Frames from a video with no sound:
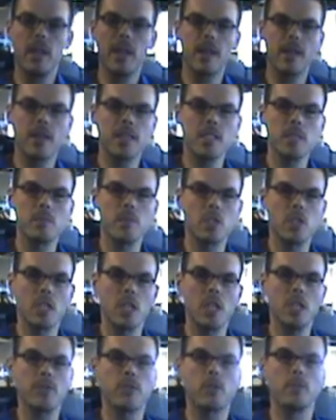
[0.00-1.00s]
like this
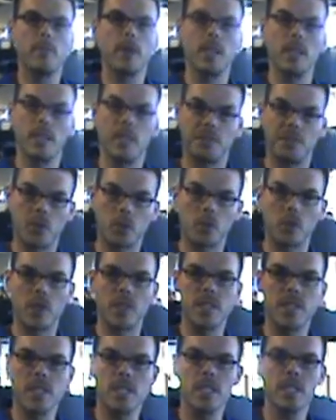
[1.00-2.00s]
machine for many different
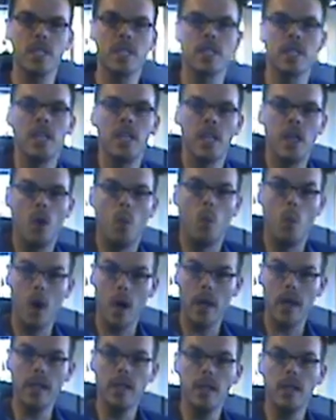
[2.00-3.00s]
reasons.
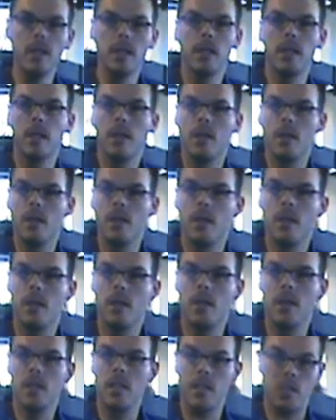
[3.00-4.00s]
One,
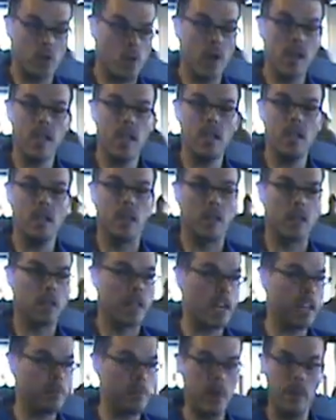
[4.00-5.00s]
it's right here. A
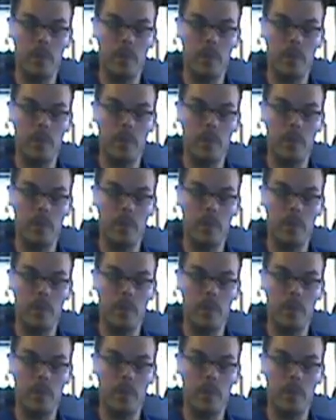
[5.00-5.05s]
lot of